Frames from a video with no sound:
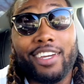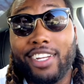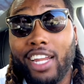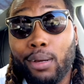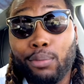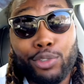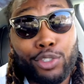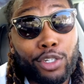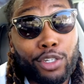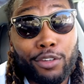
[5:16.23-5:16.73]
Now,
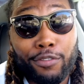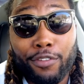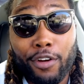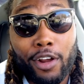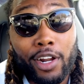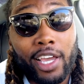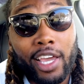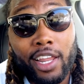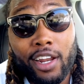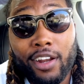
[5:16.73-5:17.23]
I'm sure you've
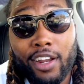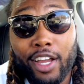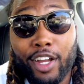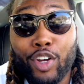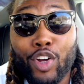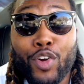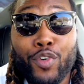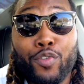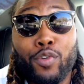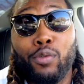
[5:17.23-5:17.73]
heard an internet
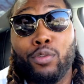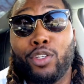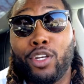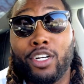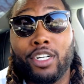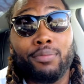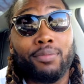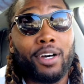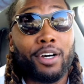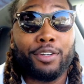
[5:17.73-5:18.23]
guru talk
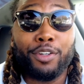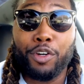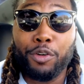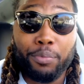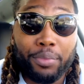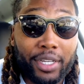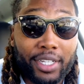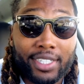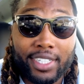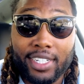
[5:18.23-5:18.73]
about no
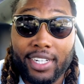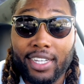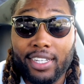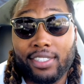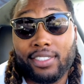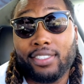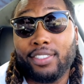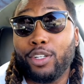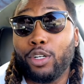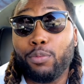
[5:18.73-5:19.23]
PG
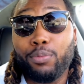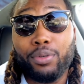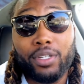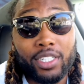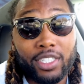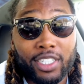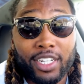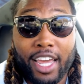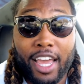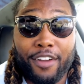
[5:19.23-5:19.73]
this, no
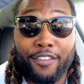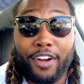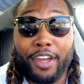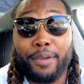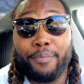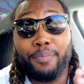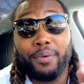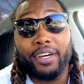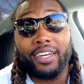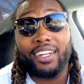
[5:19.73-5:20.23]
PG that, right?
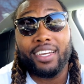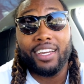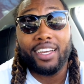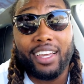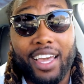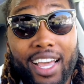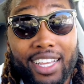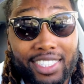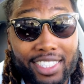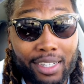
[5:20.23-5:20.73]
But
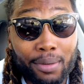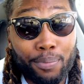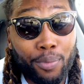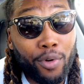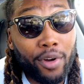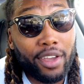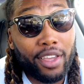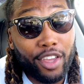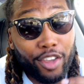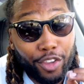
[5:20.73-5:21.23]
at some
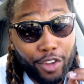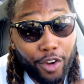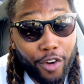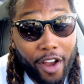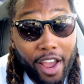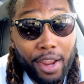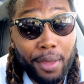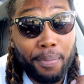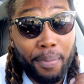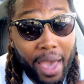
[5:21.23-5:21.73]
point, your
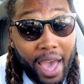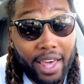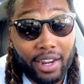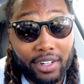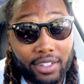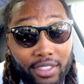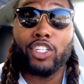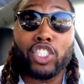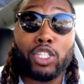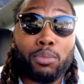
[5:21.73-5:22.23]
credit matters.
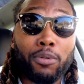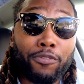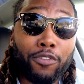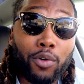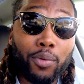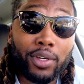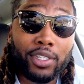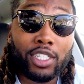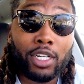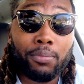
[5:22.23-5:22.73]
So before
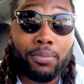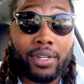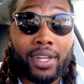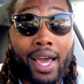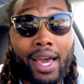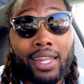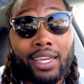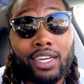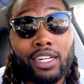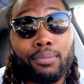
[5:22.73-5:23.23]
we jump in
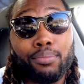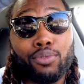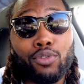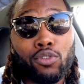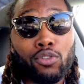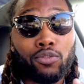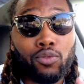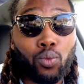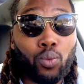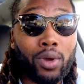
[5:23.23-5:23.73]
how to get
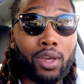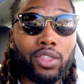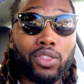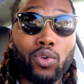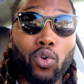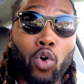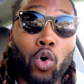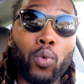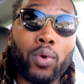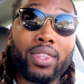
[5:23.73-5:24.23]
approved with
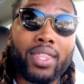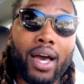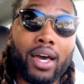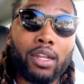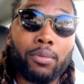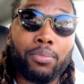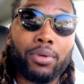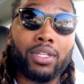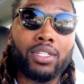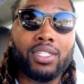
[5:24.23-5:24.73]
or without a
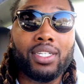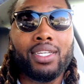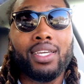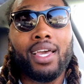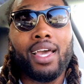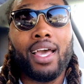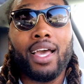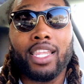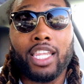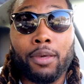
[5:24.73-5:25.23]
PG,
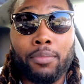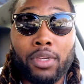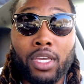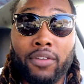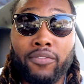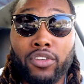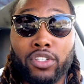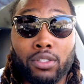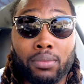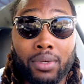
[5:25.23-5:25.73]
let me give
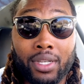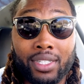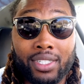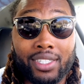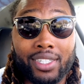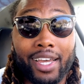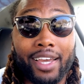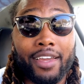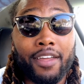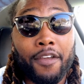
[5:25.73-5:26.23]
you some
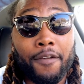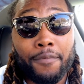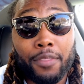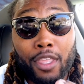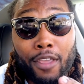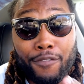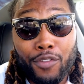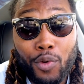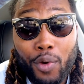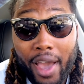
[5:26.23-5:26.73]
insight.
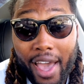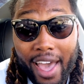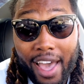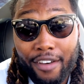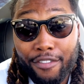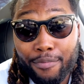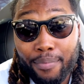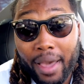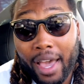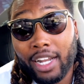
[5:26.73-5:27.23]
If you
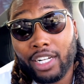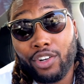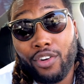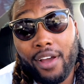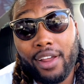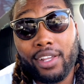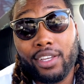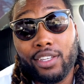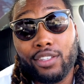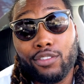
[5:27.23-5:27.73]
have bad
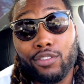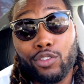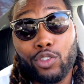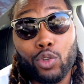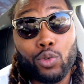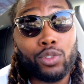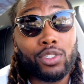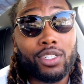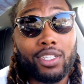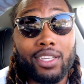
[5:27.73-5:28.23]
credit,
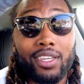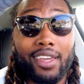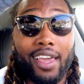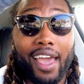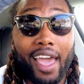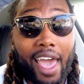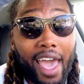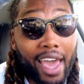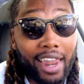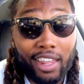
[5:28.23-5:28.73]
usually
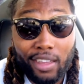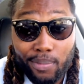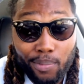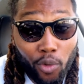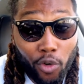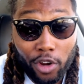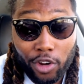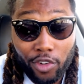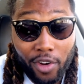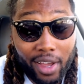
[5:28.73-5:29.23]
adding
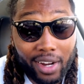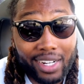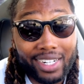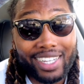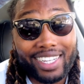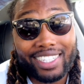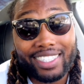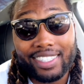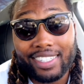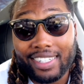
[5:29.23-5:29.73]
more credit
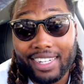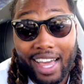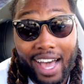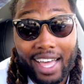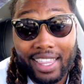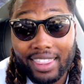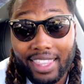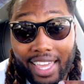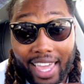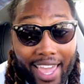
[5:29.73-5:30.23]
is
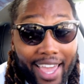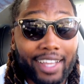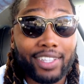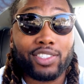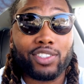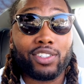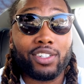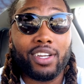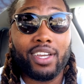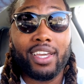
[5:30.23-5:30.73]
not the
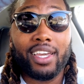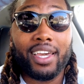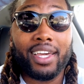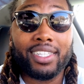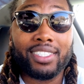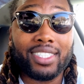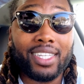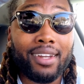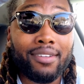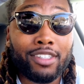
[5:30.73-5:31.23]
answer.
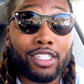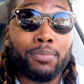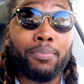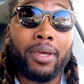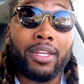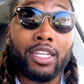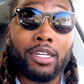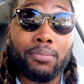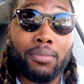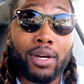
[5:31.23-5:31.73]
Instead of
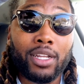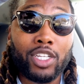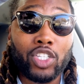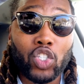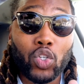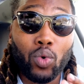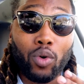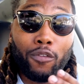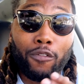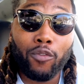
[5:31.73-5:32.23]
spending money
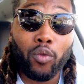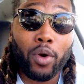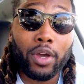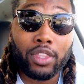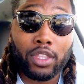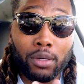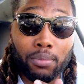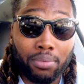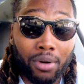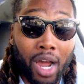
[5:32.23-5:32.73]
to avoid
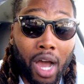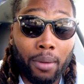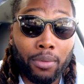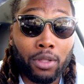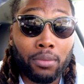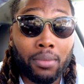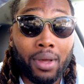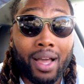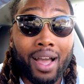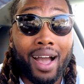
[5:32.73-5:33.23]
the
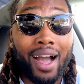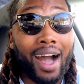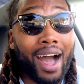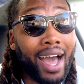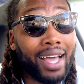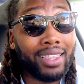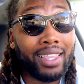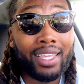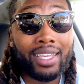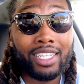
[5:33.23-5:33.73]
problem, I
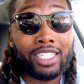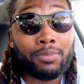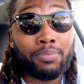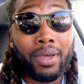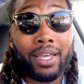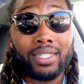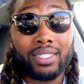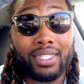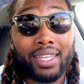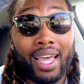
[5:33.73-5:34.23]
think it's
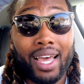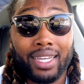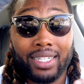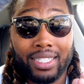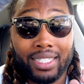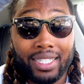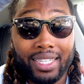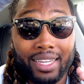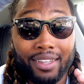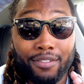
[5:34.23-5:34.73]
best to
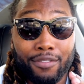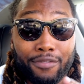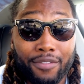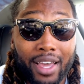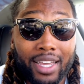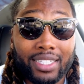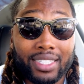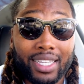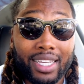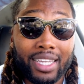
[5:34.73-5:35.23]
actually
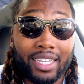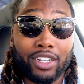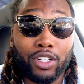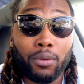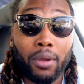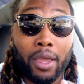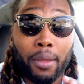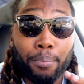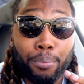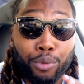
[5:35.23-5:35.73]
invest in
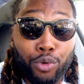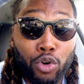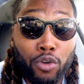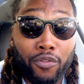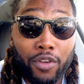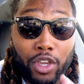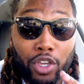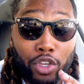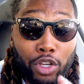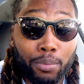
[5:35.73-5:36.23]

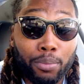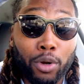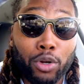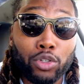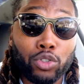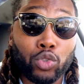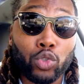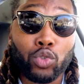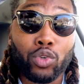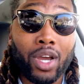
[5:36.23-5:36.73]
improving your
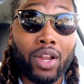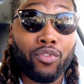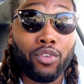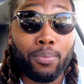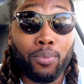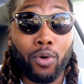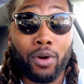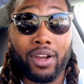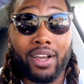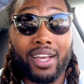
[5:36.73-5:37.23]
personal credit
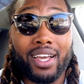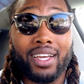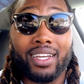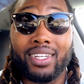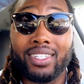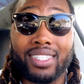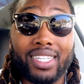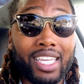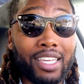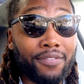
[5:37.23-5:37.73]
report.
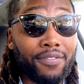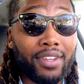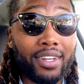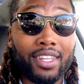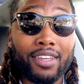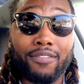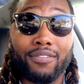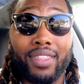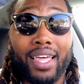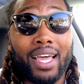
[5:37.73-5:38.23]
Because even
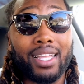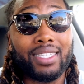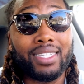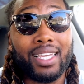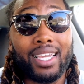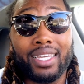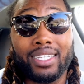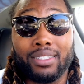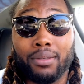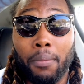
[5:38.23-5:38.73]
if that
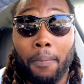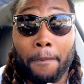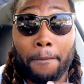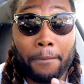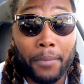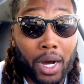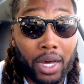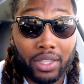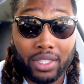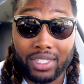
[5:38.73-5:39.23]
takes
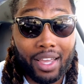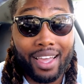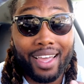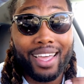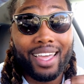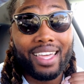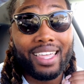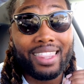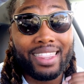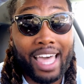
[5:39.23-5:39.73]
months,
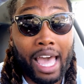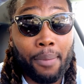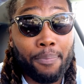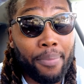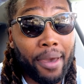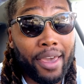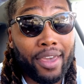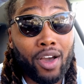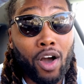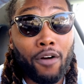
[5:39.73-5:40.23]
that
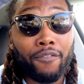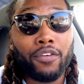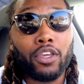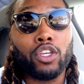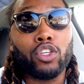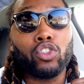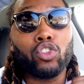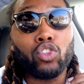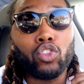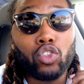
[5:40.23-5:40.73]
payoff
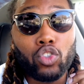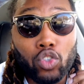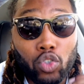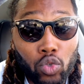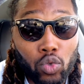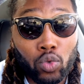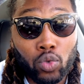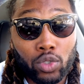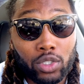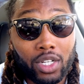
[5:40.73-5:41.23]
is
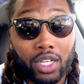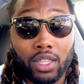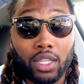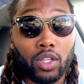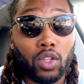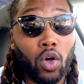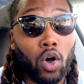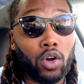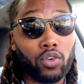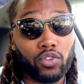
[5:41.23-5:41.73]
huge in the
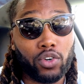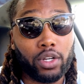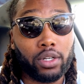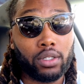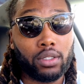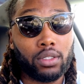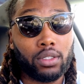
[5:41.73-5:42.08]
long run.